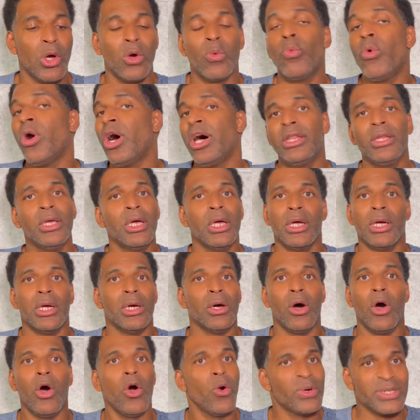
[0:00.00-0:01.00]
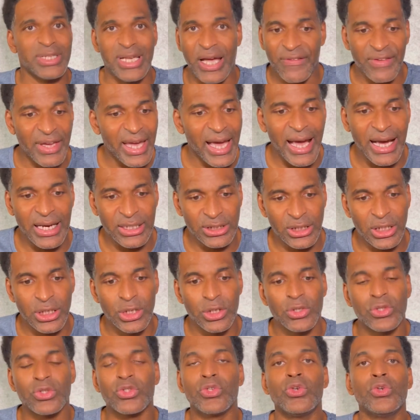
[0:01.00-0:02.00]
One, always have cash.
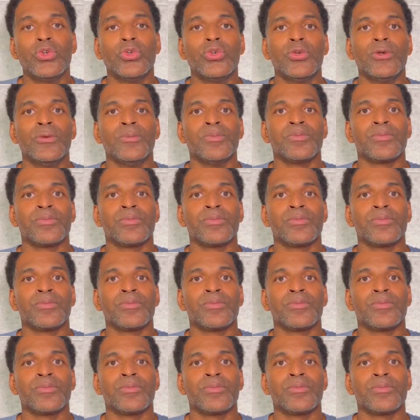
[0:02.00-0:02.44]
Two,